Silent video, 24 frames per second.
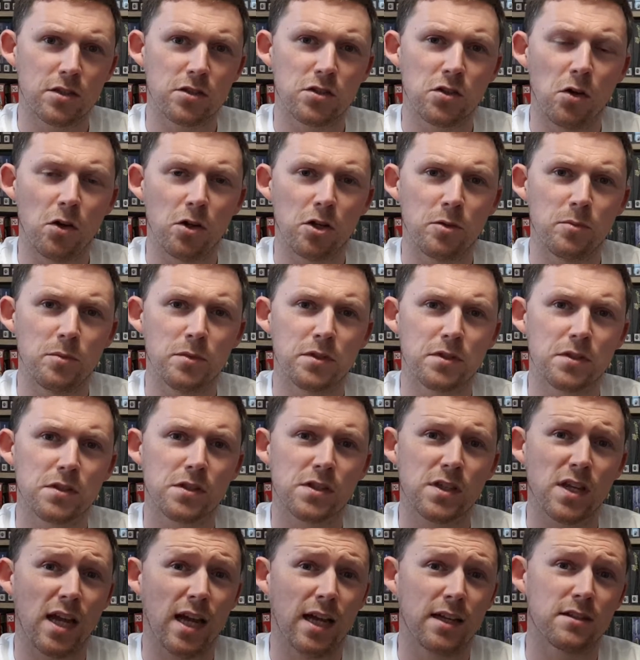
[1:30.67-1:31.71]

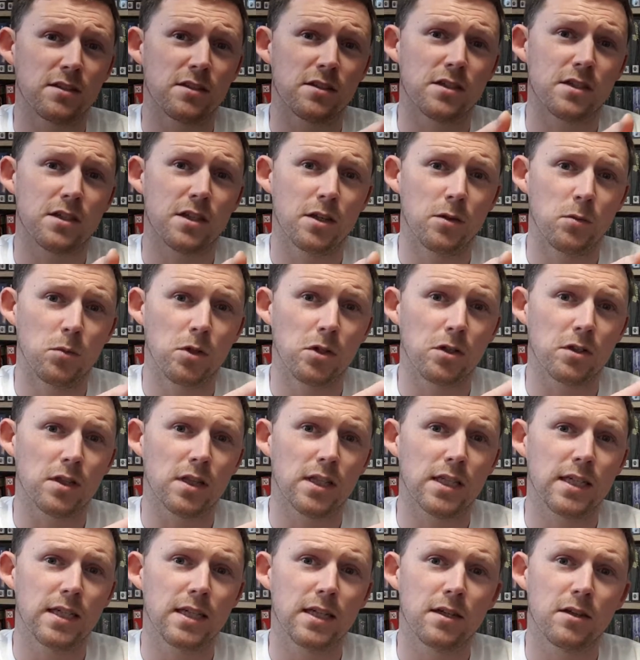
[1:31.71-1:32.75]
tournaments and your World
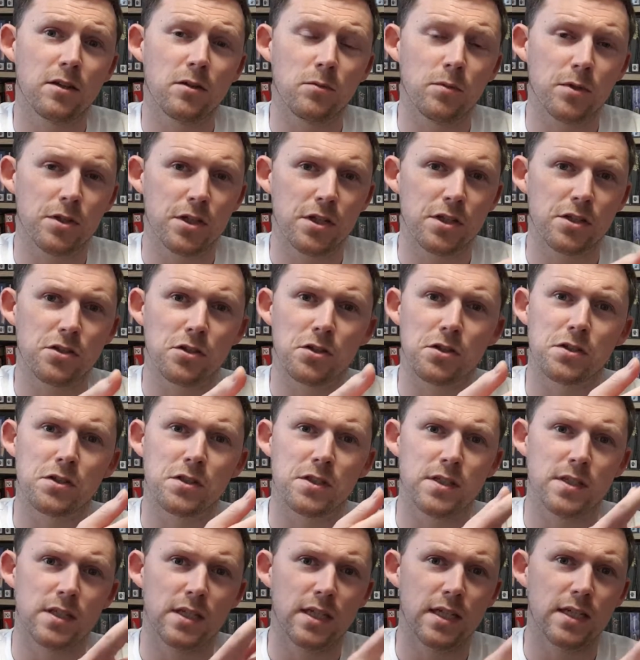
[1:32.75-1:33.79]
League, which is
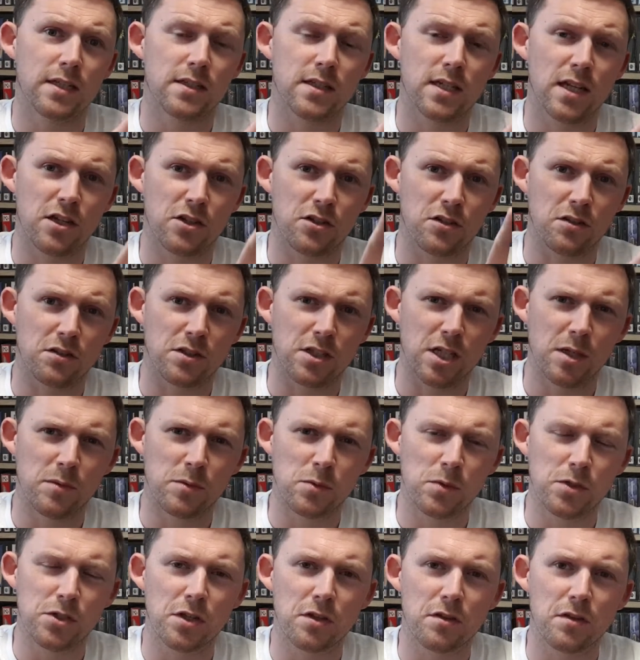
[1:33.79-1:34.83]
just the international teams,
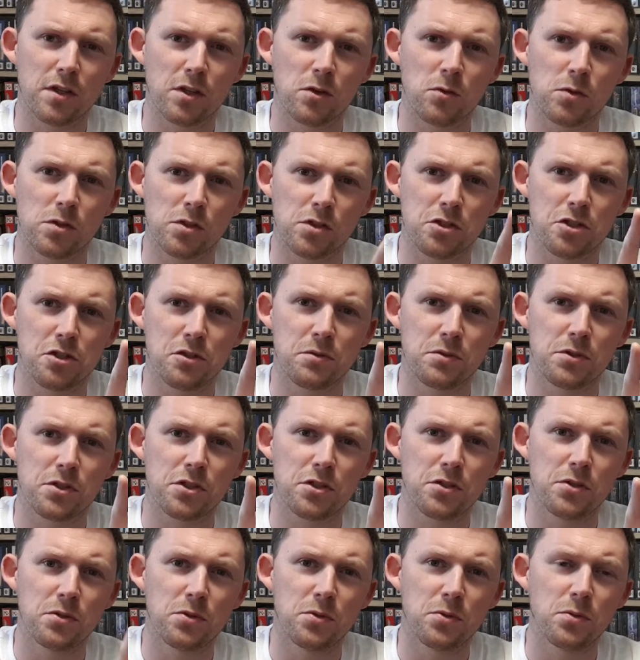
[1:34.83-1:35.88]
which I think was due
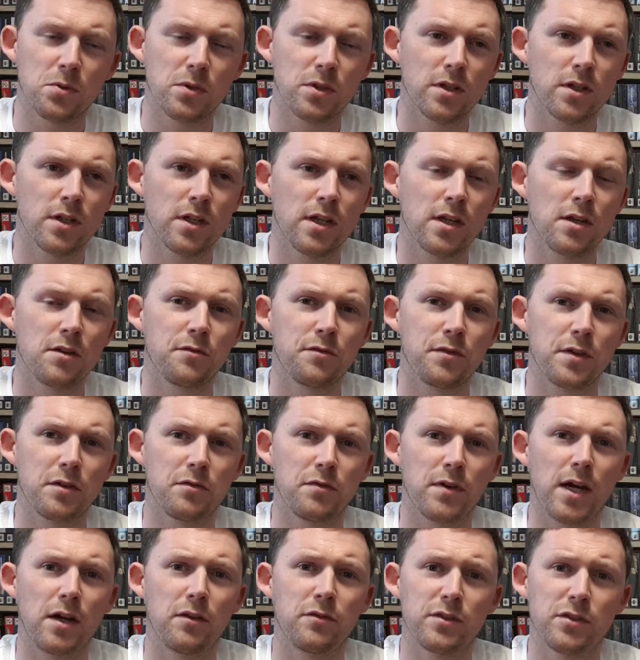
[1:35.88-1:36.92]
to
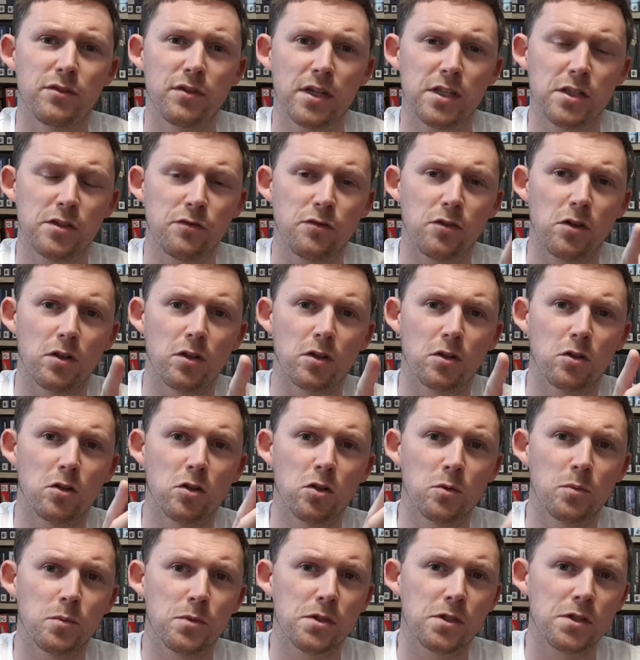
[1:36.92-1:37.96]
FIFA having the rights for all the
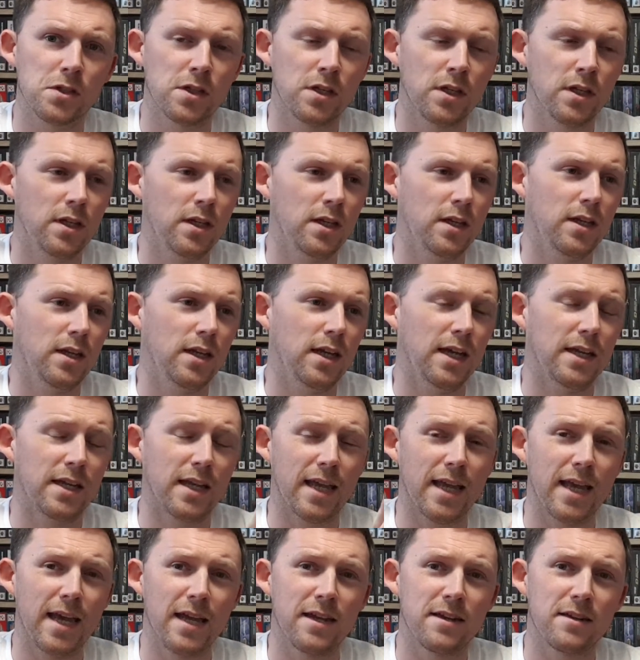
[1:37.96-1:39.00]
clubs. And
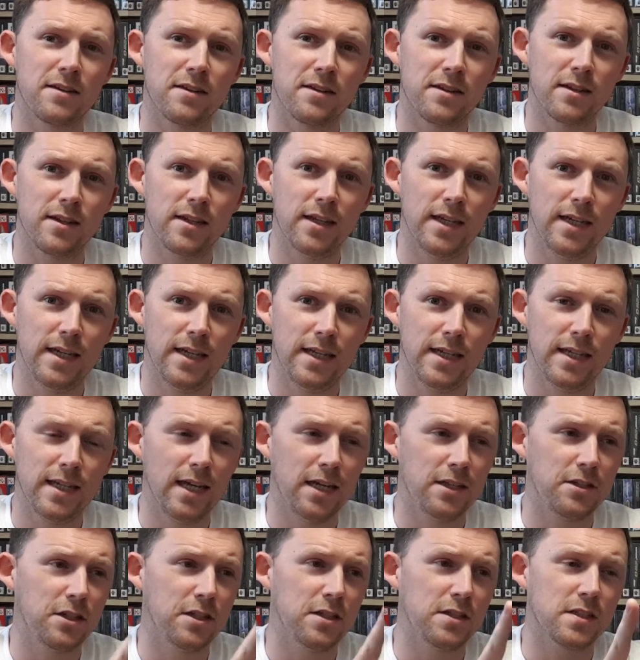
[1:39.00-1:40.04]
again, you
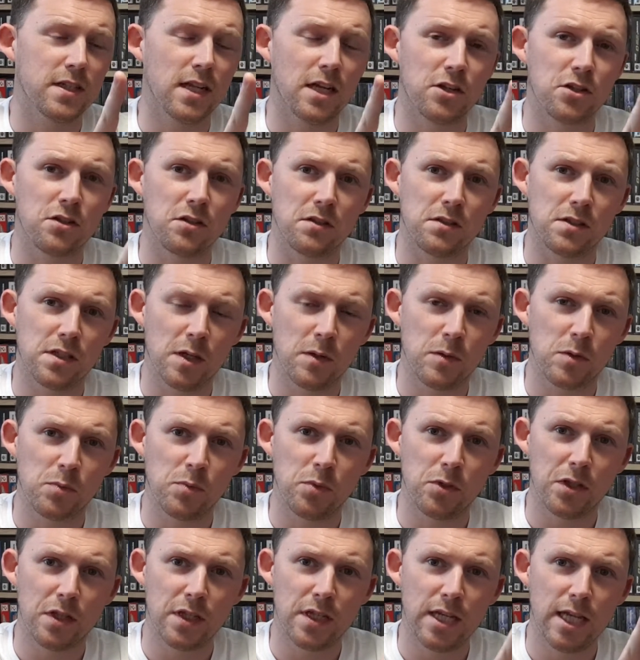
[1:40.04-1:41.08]
had your international teams,
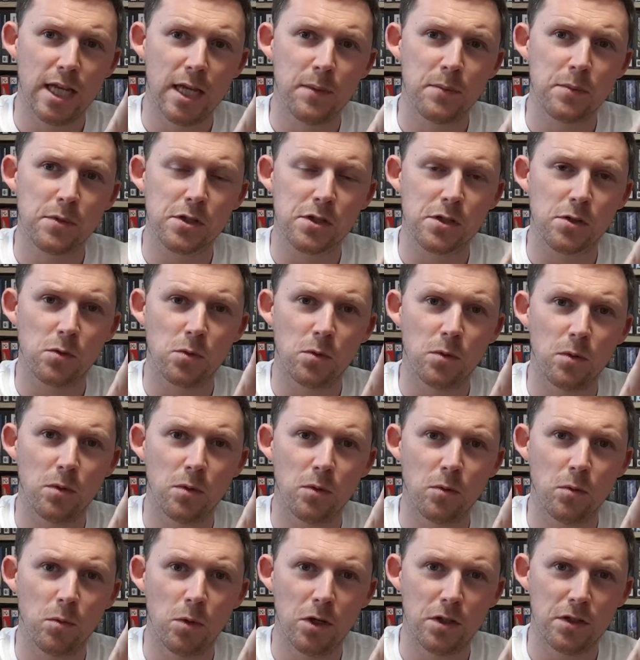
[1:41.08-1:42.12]
but the names
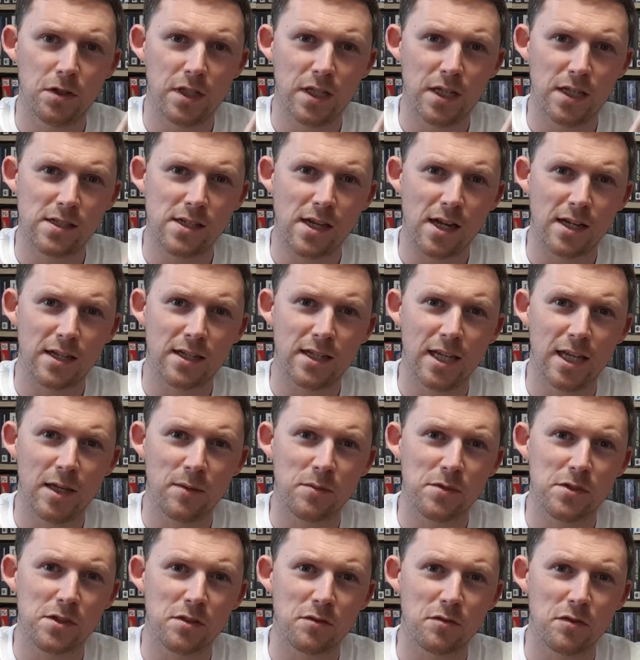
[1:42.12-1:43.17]
weren't the exact
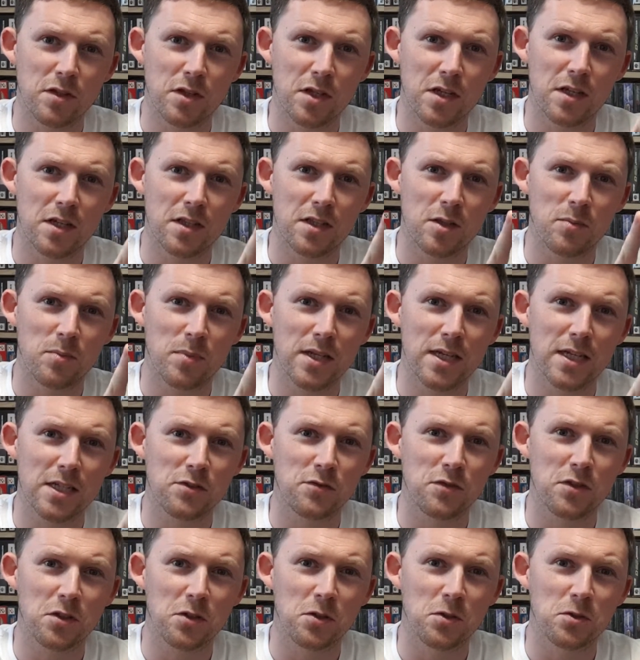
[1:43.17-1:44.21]
names of the players
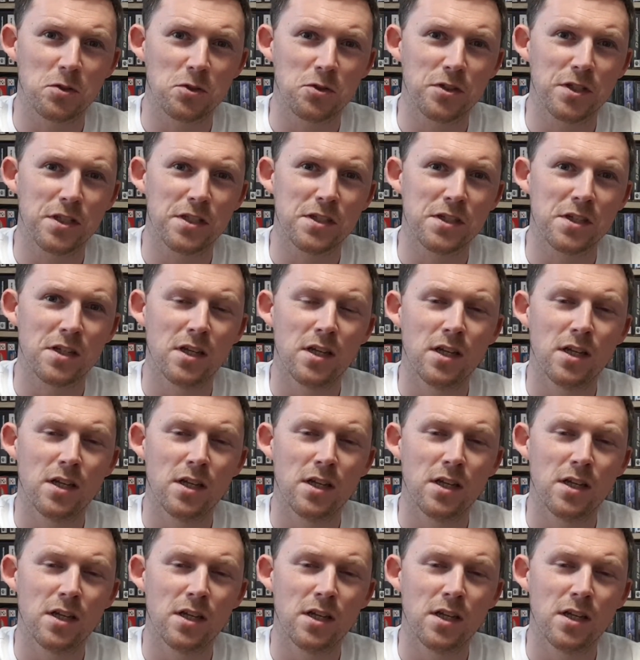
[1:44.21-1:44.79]
for the countries.